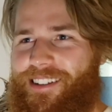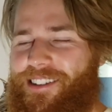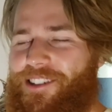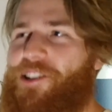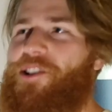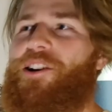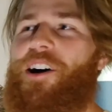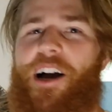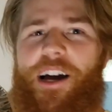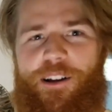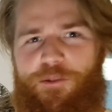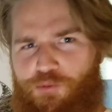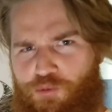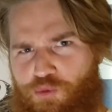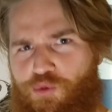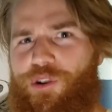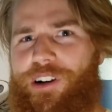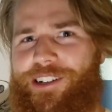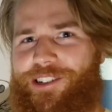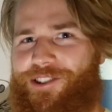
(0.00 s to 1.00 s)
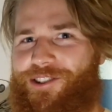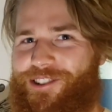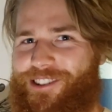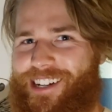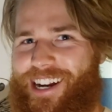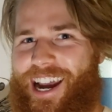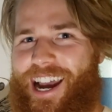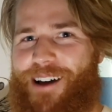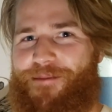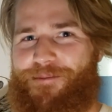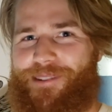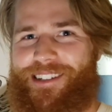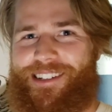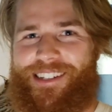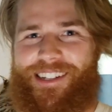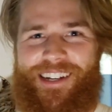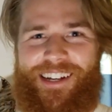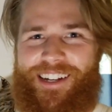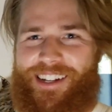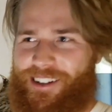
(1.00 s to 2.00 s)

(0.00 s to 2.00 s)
tonight Richard Hammond